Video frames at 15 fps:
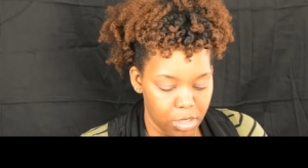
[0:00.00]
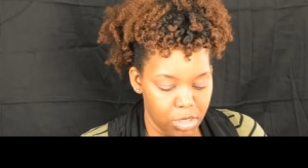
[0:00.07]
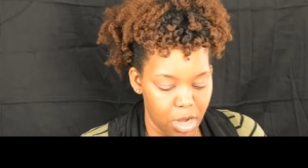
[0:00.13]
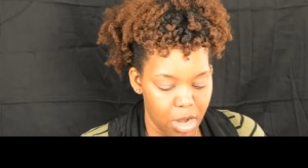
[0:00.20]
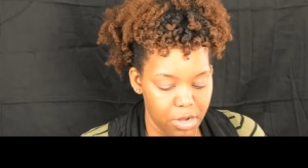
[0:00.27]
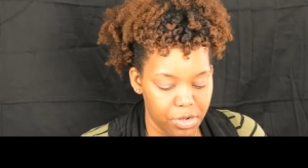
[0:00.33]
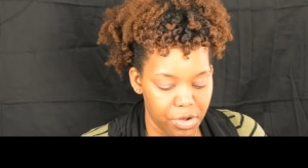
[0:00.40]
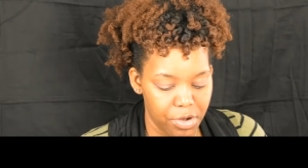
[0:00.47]

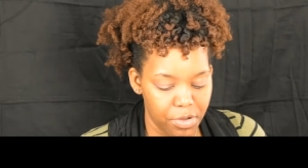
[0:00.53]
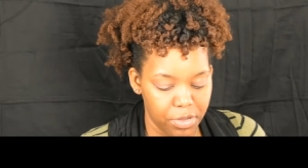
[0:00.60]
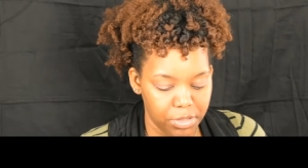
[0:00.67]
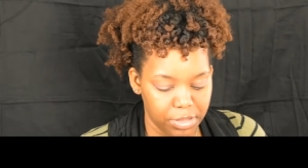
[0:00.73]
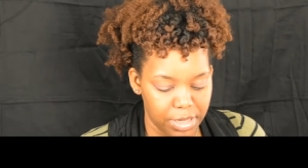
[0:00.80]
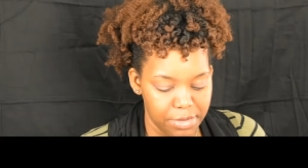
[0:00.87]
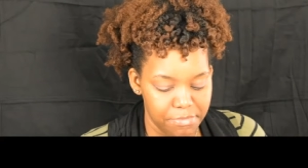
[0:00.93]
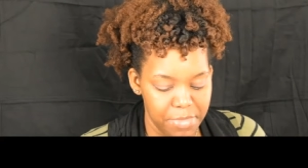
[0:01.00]
Young
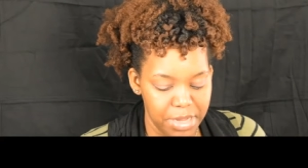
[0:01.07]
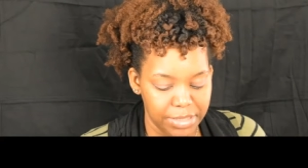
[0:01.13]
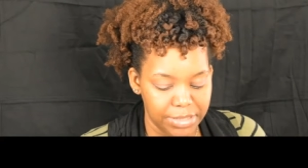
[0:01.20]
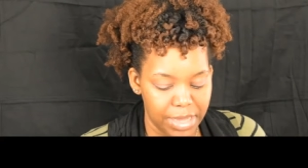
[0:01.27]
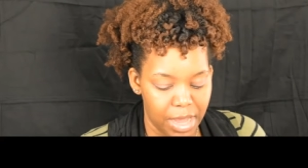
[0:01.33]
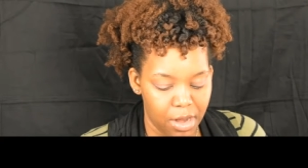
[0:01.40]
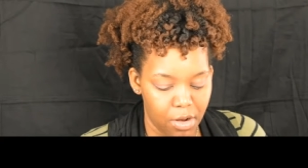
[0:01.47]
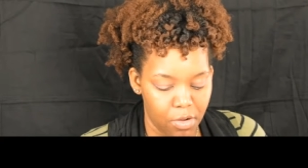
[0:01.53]
girls can
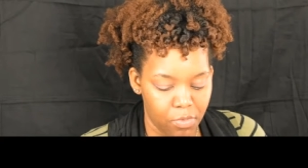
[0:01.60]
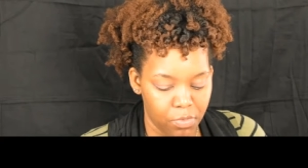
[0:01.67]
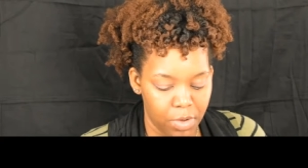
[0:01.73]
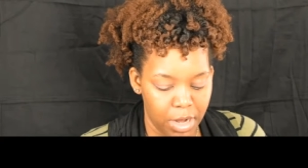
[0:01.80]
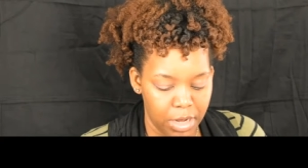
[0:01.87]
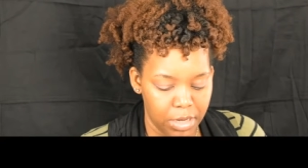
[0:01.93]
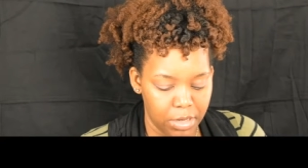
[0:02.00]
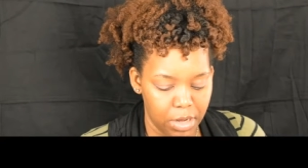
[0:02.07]
miss out on
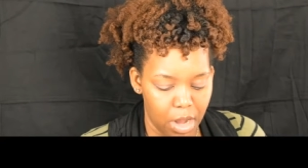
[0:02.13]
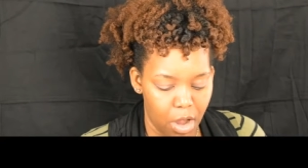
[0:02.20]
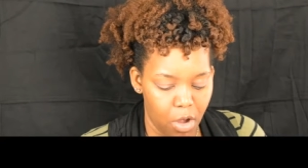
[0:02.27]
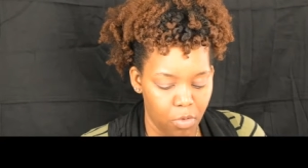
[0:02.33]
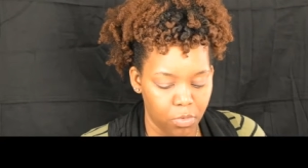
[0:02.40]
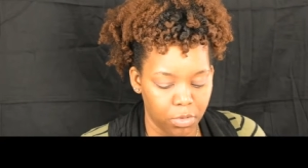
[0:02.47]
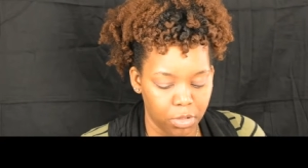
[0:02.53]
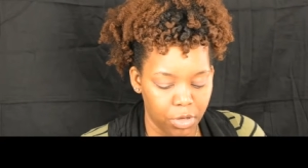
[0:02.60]
a
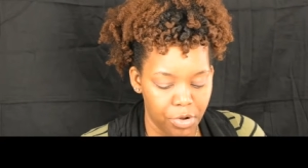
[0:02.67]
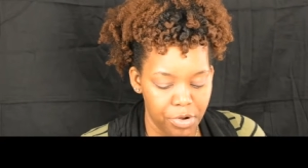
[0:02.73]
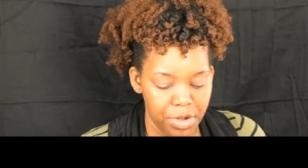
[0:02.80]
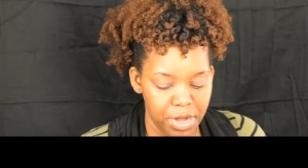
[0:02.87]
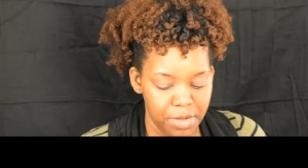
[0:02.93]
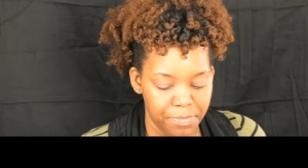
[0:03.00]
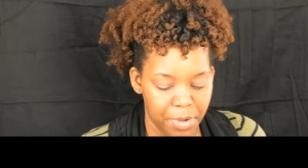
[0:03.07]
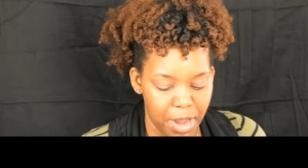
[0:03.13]
on
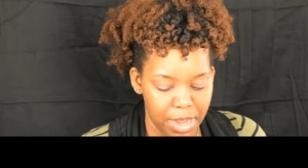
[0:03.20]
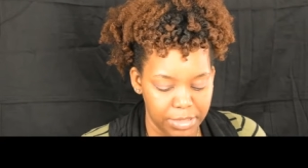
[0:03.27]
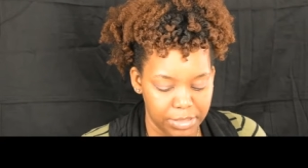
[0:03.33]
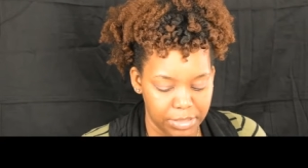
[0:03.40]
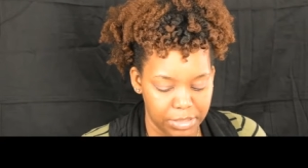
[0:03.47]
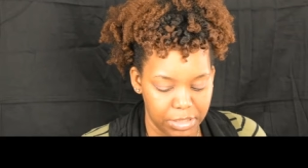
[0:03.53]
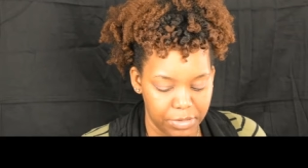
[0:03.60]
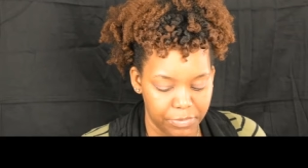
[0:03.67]
learning
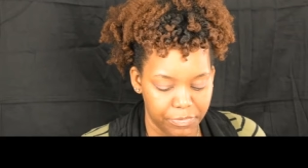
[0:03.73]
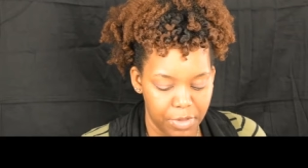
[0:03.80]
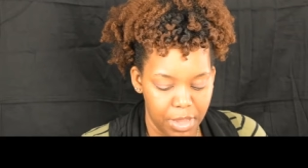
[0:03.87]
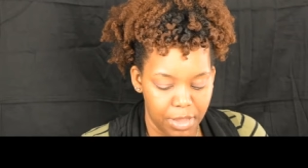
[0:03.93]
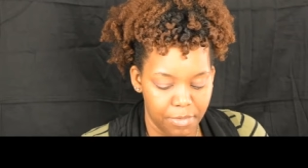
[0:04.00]
positive